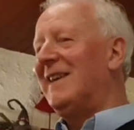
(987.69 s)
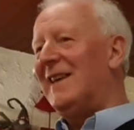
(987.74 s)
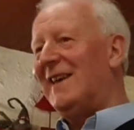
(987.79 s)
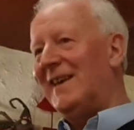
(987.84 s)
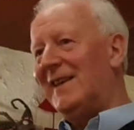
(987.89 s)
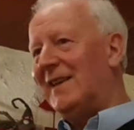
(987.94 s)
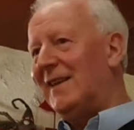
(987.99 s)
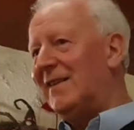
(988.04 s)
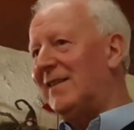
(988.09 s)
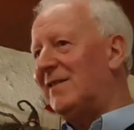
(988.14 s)

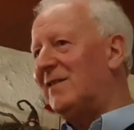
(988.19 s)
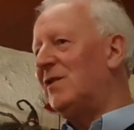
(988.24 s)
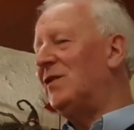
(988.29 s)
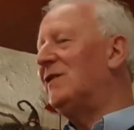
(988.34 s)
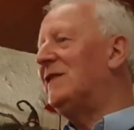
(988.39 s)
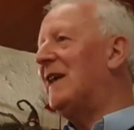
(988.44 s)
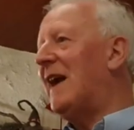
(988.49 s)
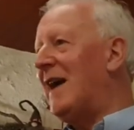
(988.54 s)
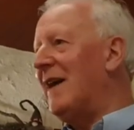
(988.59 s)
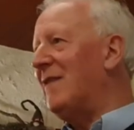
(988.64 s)
It's to
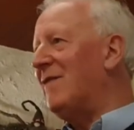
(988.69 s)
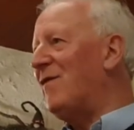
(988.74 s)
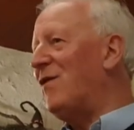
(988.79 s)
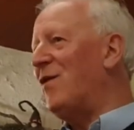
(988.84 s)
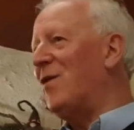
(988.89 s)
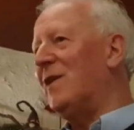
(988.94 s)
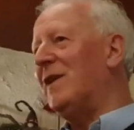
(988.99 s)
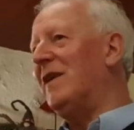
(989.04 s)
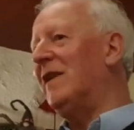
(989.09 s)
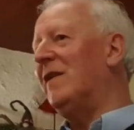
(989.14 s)
die
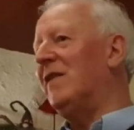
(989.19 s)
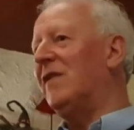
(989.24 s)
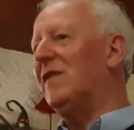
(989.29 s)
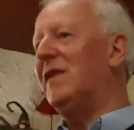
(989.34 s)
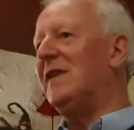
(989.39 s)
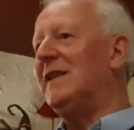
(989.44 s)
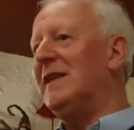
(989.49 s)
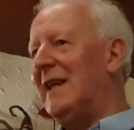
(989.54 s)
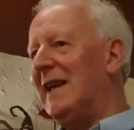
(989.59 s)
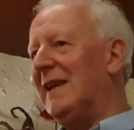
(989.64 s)
for. It's
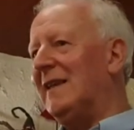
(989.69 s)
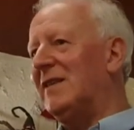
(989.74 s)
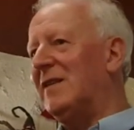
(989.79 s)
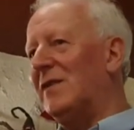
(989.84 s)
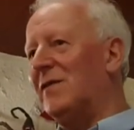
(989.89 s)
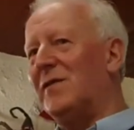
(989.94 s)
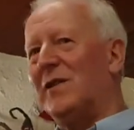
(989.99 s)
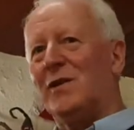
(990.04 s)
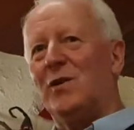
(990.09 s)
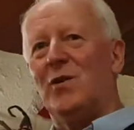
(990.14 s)
the
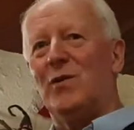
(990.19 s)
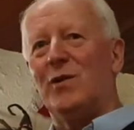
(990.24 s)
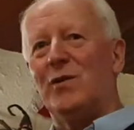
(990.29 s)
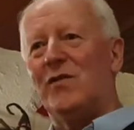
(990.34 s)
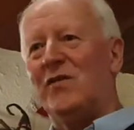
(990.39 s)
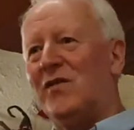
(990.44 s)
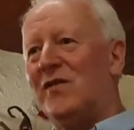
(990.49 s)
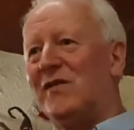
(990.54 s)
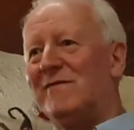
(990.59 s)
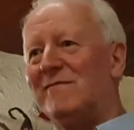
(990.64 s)
nectar of the
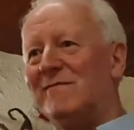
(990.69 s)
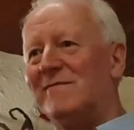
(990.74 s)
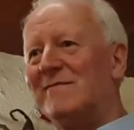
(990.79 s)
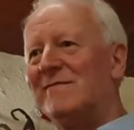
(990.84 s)
gods.